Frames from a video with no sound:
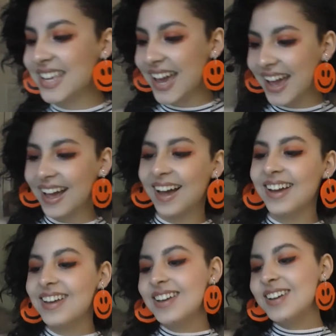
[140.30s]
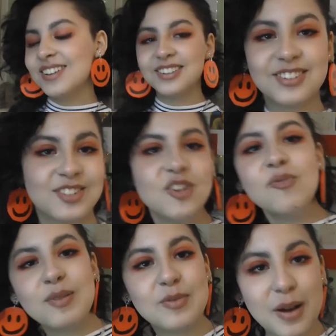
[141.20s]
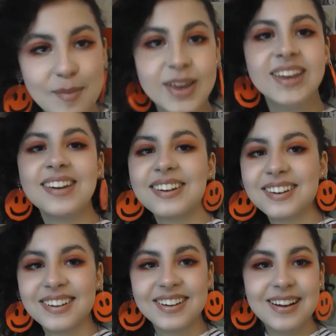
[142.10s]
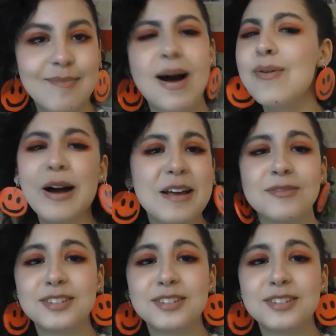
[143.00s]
yeah. Stupid women my wife